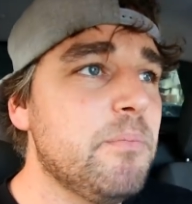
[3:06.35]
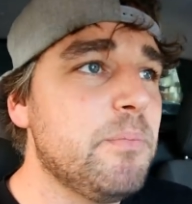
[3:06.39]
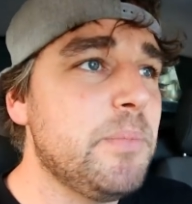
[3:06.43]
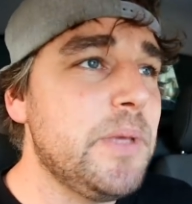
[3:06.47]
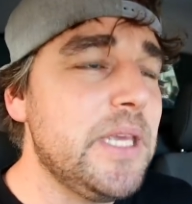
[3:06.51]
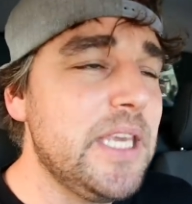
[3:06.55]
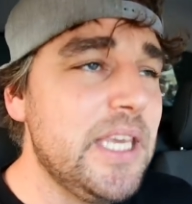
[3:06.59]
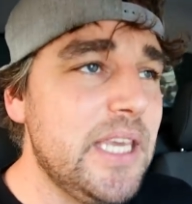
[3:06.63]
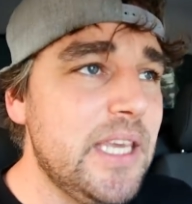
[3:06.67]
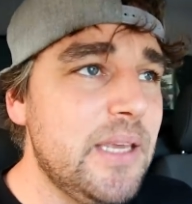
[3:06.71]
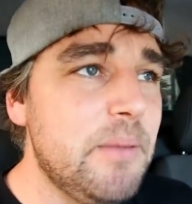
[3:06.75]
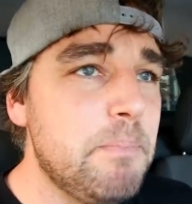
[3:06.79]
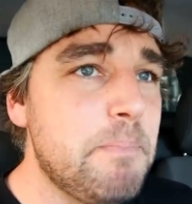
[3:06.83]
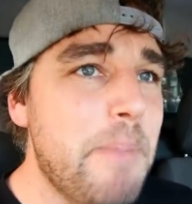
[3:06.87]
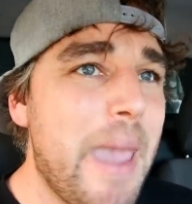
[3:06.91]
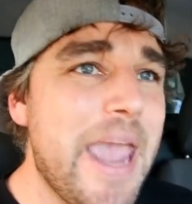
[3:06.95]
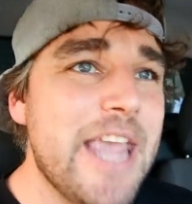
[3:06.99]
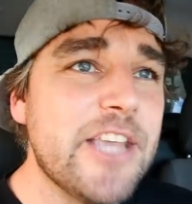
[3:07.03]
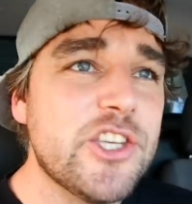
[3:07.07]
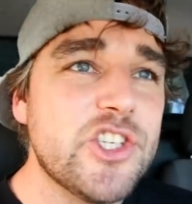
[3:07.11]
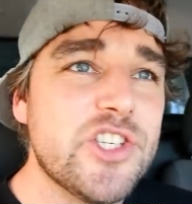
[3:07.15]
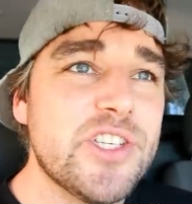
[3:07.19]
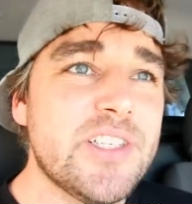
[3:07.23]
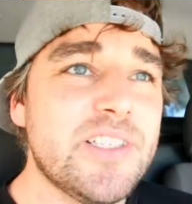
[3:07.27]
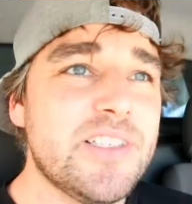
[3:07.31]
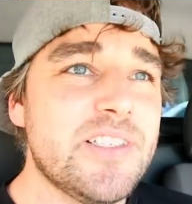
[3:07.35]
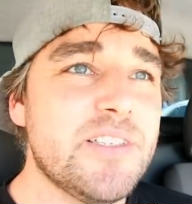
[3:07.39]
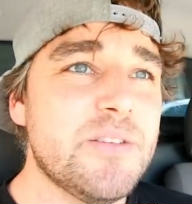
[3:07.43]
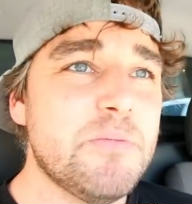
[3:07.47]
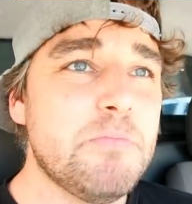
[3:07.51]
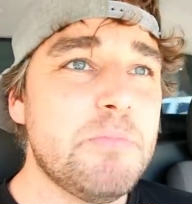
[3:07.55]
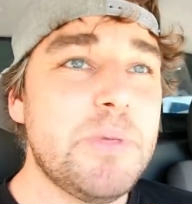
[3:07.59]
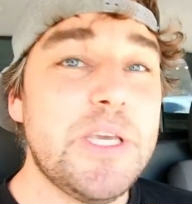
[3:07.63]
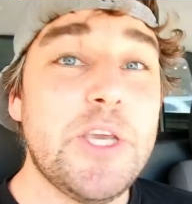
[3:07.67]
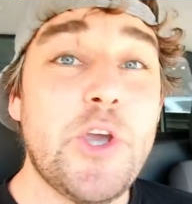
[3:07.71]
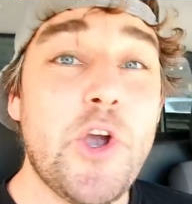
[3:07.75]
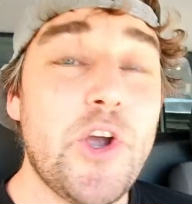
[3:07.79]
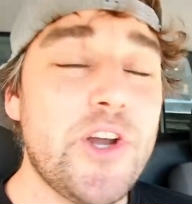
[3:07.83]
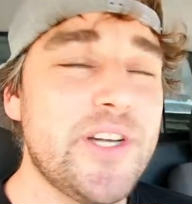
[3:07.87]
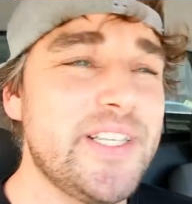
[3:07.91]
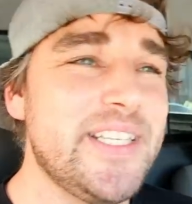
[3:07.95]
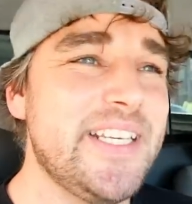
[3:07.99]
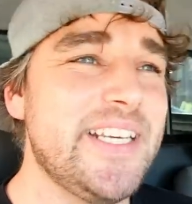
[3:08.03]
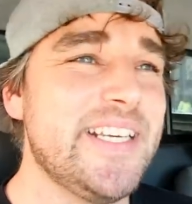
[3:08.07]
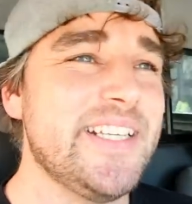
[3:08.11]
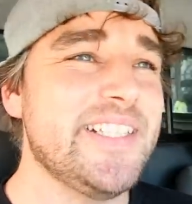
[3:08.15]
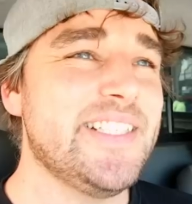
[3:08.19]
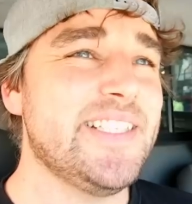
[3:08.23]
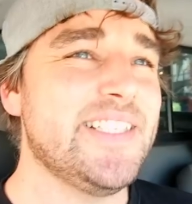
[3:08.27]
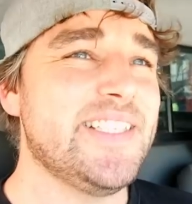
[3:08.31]
be patient, be
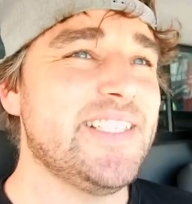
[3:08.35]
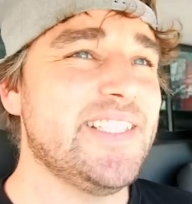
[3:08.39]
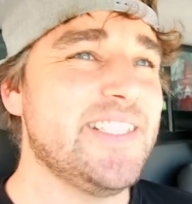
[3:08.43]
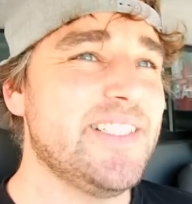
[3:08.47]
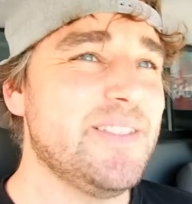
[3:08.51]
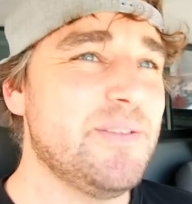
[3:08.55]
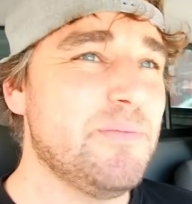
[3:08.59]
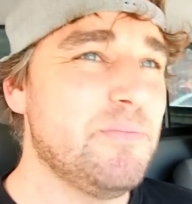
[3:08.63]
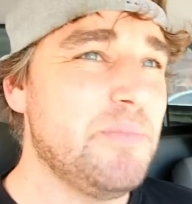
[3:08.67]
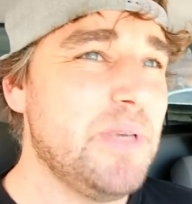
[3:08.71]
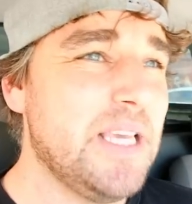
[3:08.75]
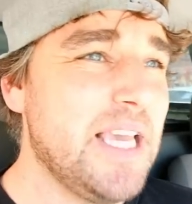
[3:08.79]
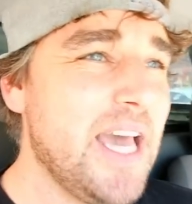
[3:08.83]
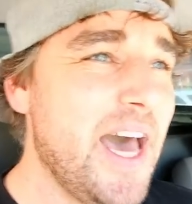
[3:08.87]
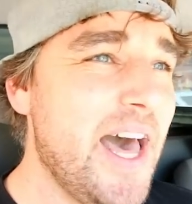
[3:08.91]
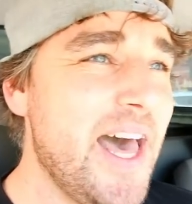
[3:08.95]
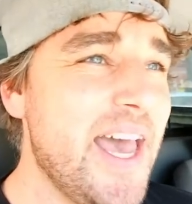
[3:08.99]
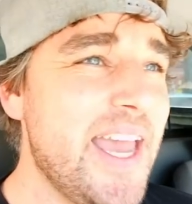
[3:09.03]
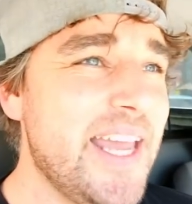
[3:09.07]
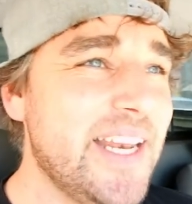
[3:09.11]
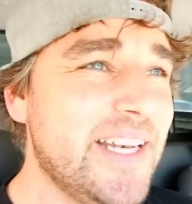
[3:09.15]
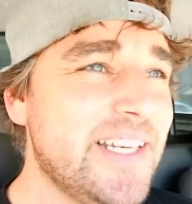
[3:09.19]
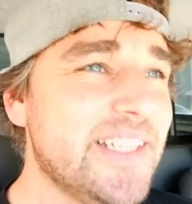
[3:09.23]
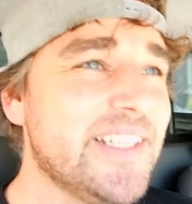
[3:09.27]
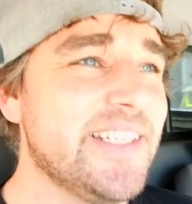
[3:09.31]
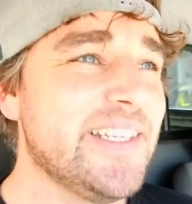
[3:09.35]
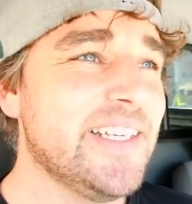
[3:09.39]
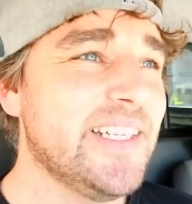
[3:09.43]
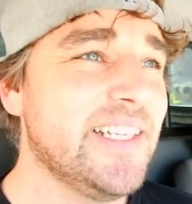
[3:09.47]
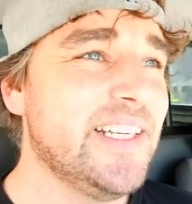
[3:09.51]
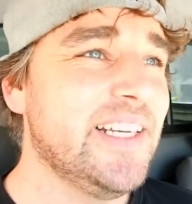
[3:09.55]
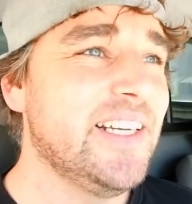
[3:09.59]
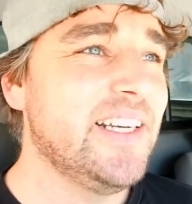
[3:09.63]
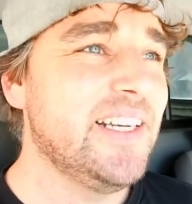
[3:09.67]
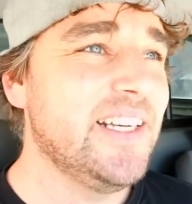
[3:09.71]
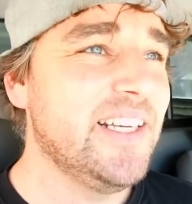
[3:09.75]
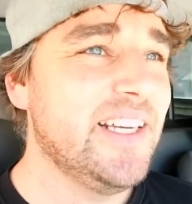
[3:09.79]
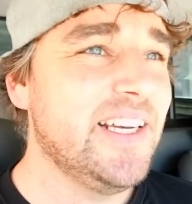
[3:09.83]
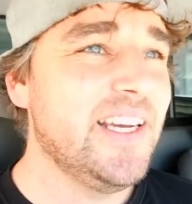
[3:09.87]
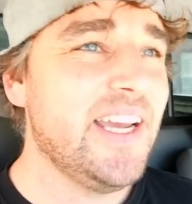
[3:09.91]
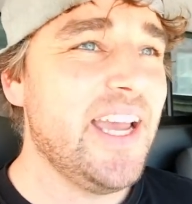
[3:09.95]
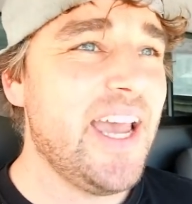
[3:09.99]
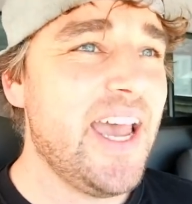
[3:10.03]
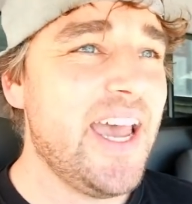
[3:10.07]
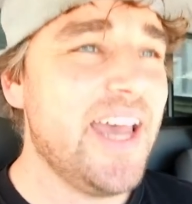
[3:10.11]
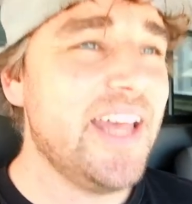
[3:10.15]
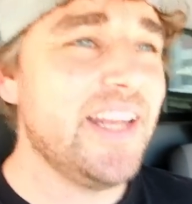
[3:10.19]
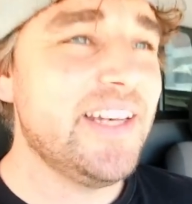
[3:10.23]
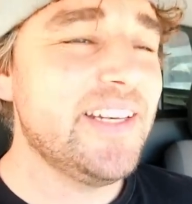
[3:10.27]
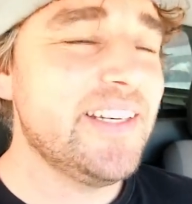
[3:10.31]
courteous, be kind,
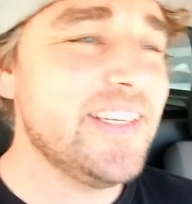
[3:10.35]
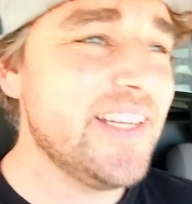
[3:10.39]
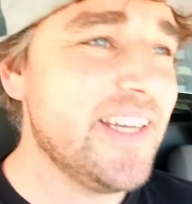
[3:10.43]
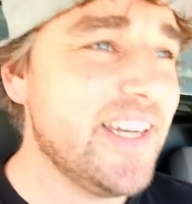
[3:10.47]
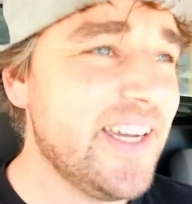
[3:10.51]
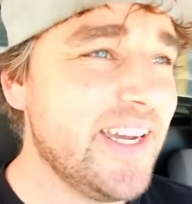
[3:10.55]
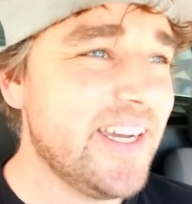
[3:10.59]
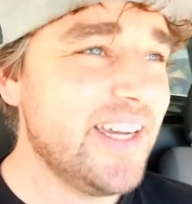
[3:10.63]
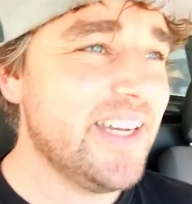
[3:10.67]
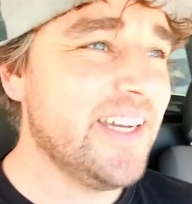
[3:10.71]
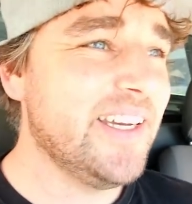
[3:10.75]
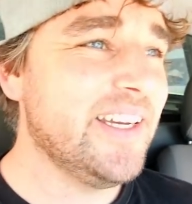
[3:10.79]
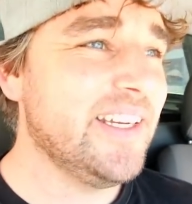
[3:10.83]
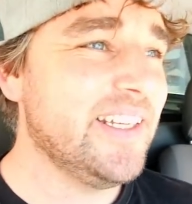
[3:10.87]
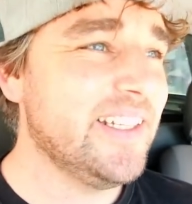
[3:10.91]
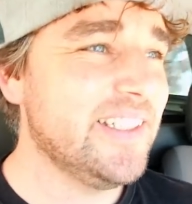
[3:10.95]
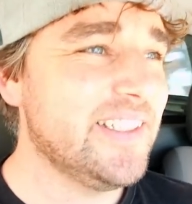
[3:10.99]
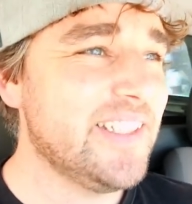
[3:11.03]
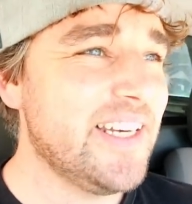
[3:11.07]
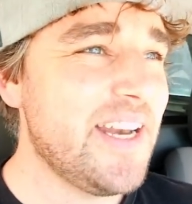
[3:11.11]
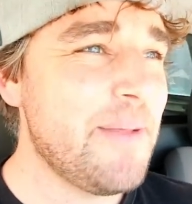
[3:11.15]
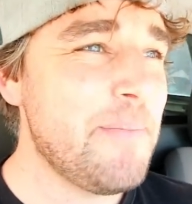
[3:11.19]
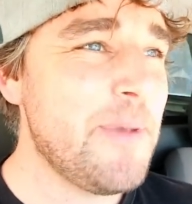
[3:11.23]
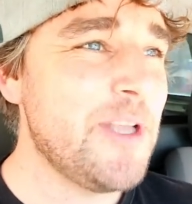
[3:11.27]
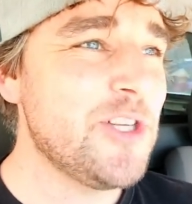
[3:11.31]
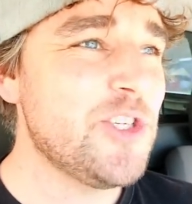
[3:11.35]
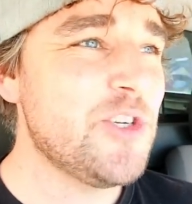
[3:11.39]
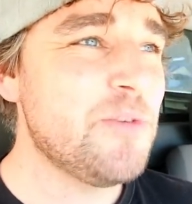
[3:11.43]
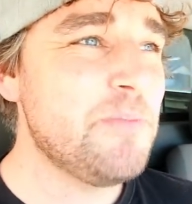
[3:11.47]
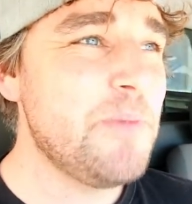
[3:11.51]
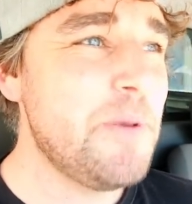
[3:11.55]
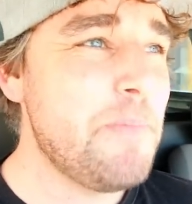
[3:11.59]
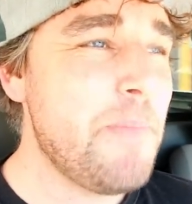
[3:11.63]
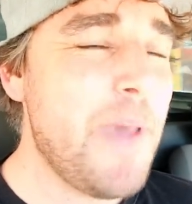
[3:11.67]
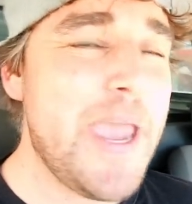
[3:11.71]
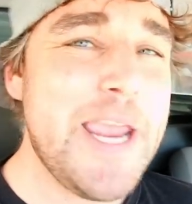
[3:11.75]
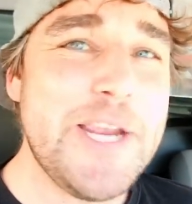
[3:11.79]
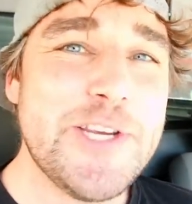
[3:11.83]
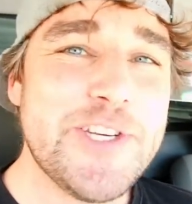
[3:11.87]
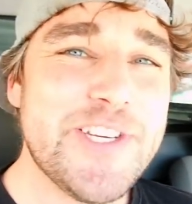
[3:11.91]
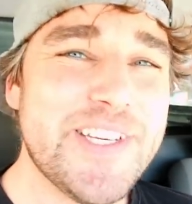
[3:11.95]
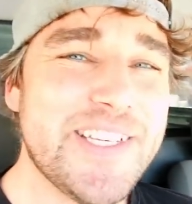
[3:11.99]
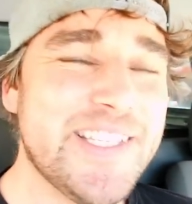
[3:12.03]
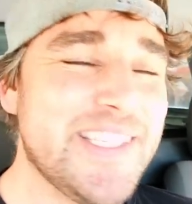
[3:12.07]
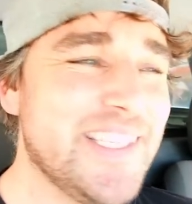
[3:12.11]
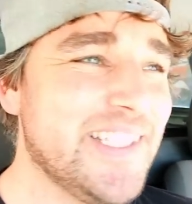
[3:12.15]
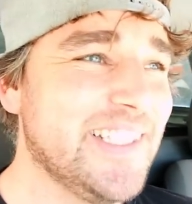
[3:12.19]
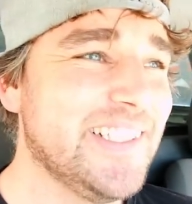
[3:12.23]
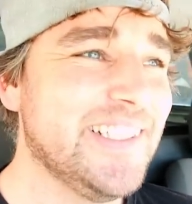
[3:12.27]
and uh, did I mention be patient?